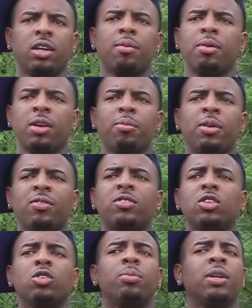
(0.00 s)
It be beef
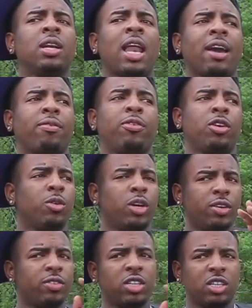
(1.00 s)
too, but like Fort
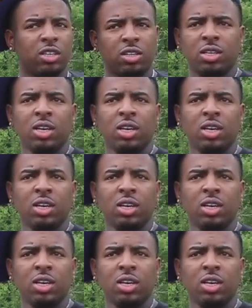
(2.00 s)
Worth just.